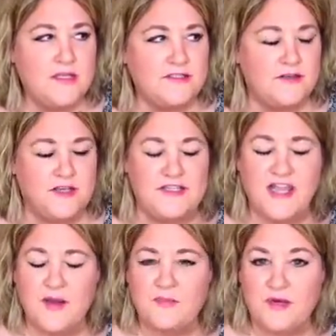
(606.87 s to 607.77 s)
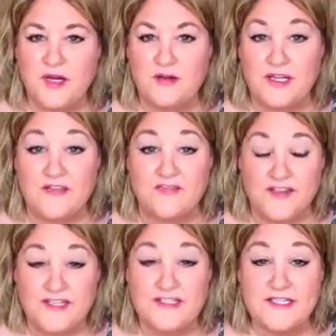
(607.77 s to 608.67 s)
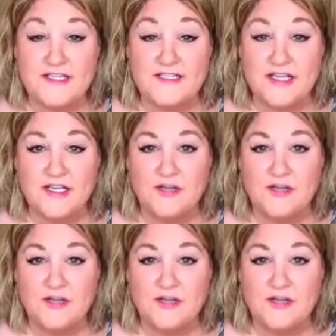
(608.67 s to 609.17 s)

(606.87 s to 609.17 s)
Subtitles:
So they temporarily fixed it.